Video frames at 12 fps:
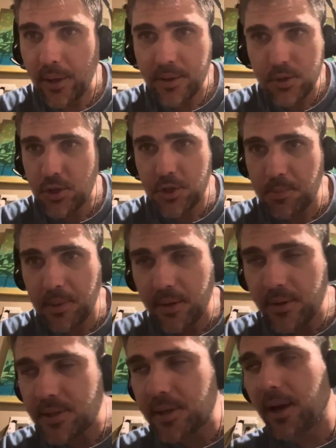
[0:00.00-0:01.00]
It's just me and
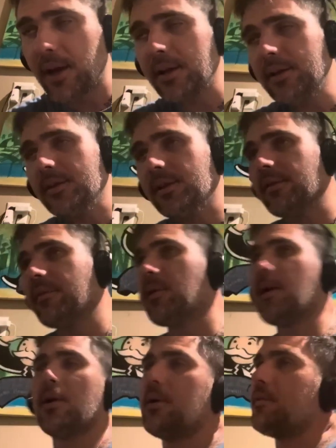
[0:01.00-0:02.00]
this guy in the living
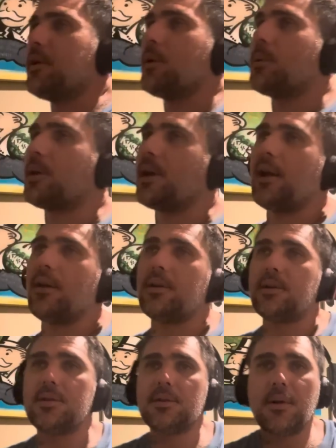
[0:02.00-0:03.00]
room. I don't even know where
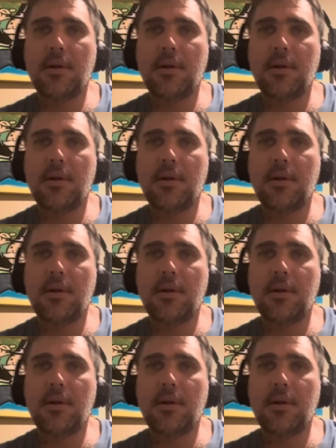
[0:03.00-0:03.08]
Callan is.